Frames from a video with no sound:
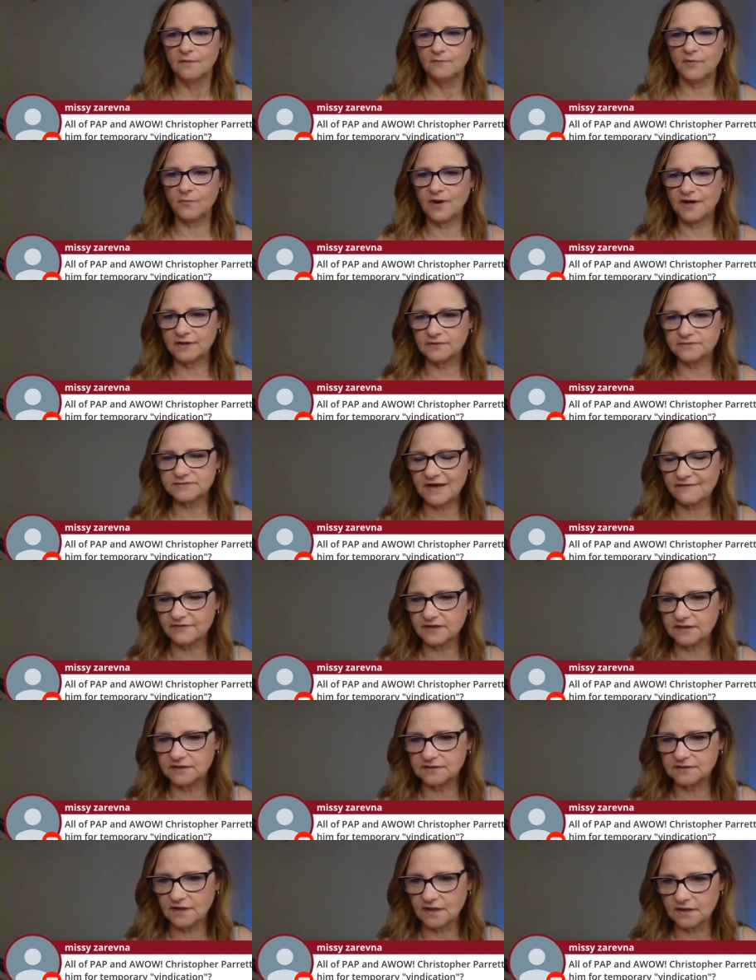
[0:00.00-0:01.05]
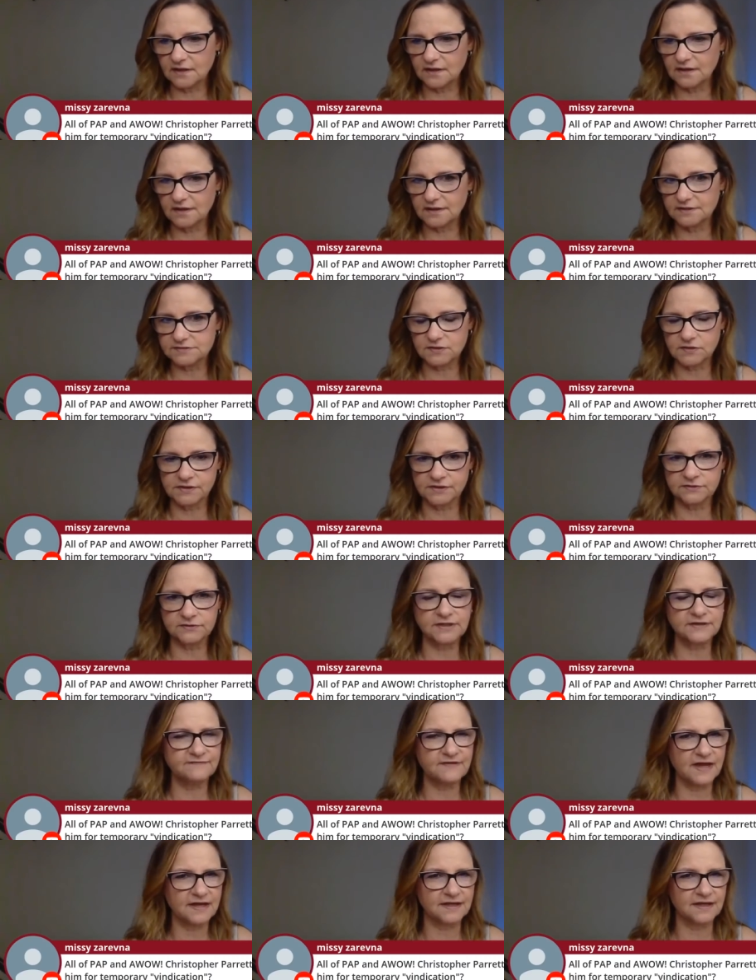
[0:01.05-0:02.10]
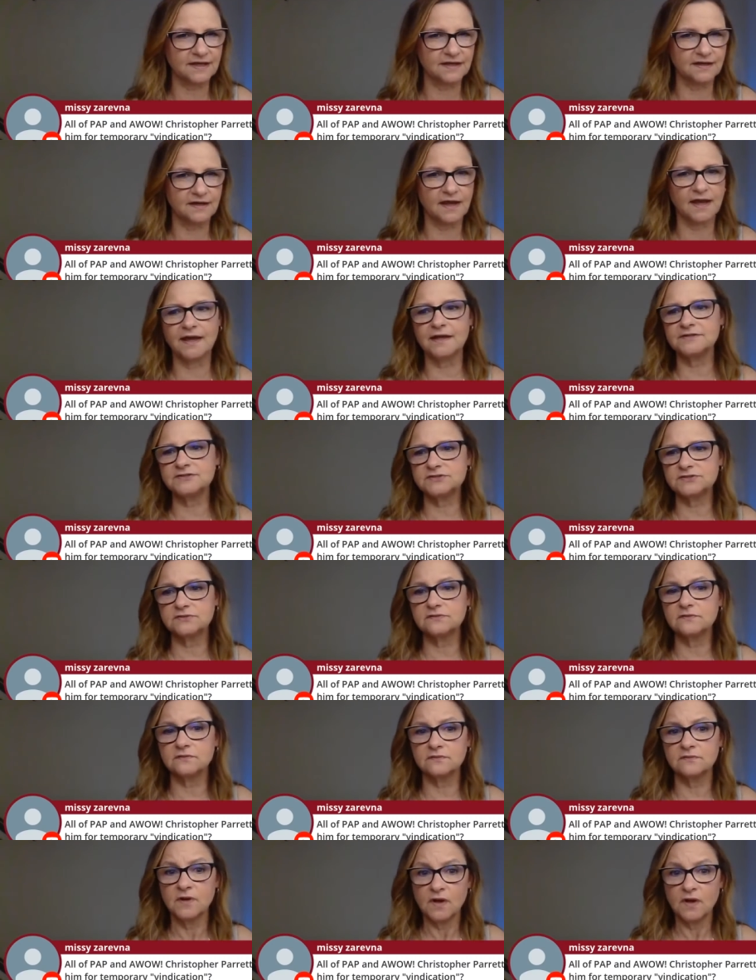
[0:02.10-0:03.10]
But 107 is clearly vacant. And